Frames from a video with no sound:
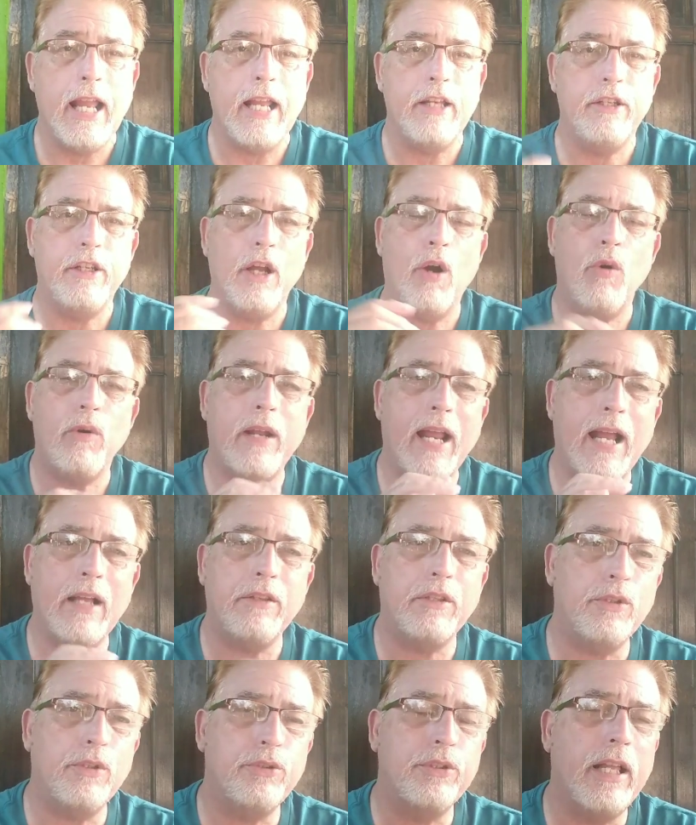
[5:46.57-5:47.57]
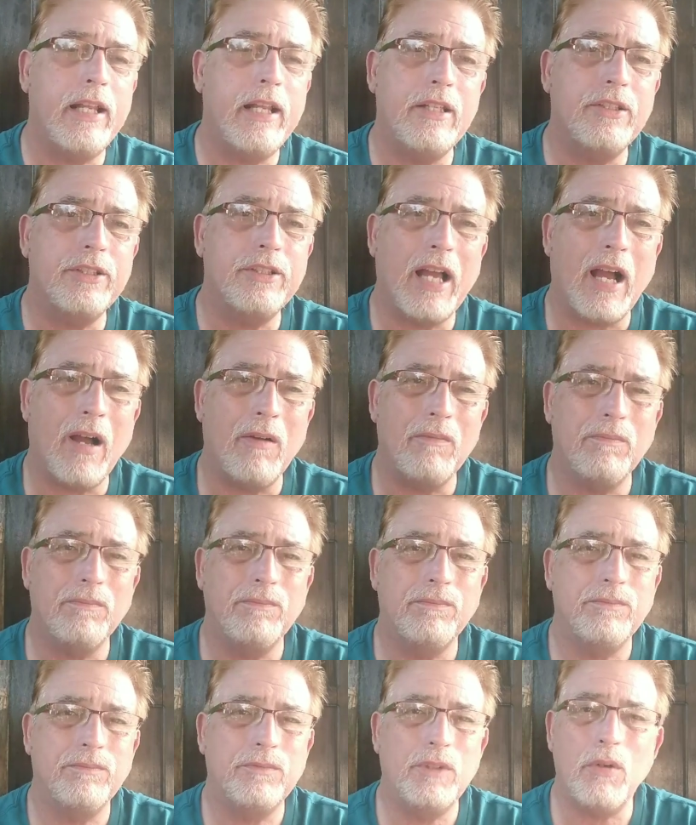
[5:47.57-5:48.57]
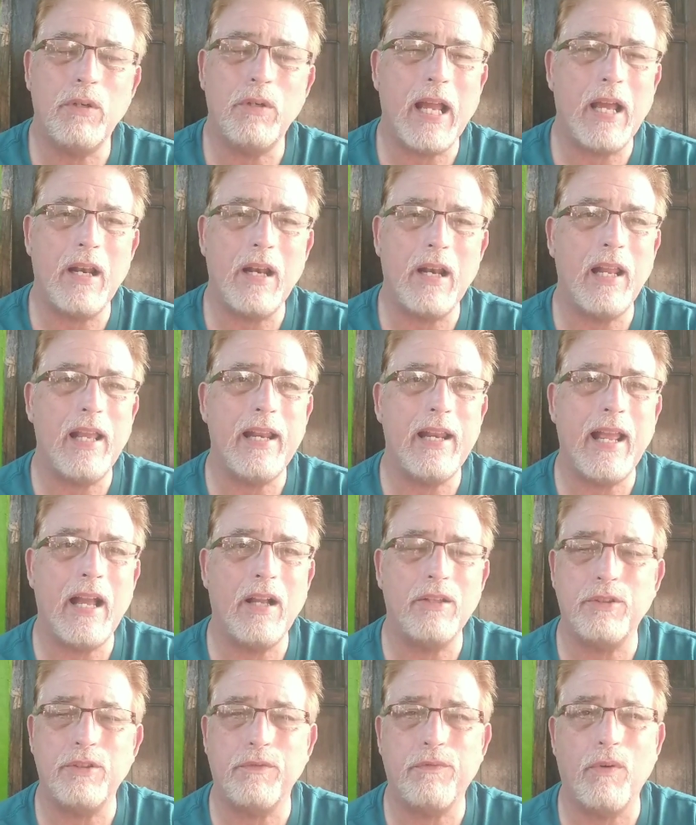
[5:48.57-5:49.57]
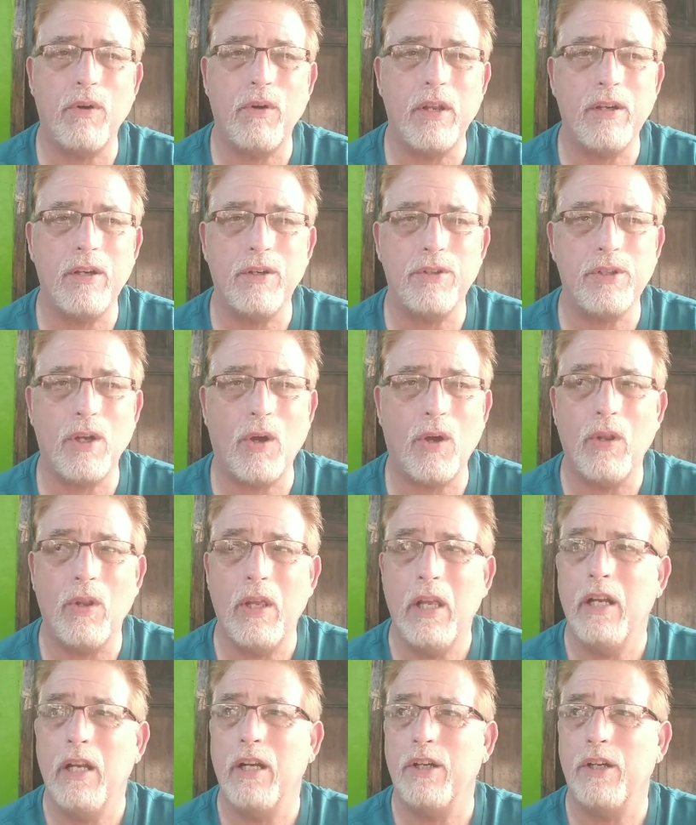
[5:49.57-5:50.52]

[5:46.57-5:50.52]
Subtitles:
And don't count those ladies out. Don't count a lady out at 40 years old.